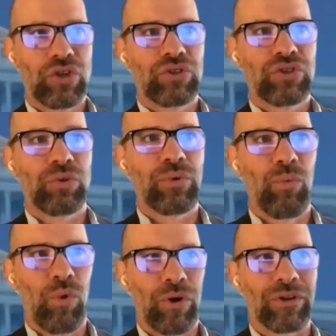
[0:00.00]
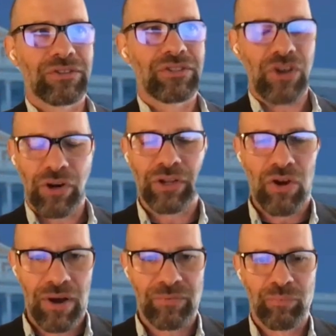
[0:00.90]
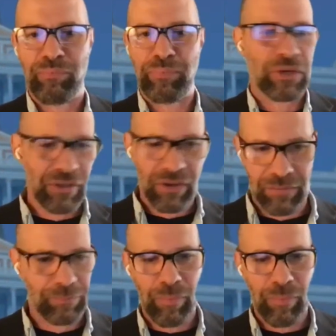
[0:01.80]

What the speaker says: so we weren't starting off building a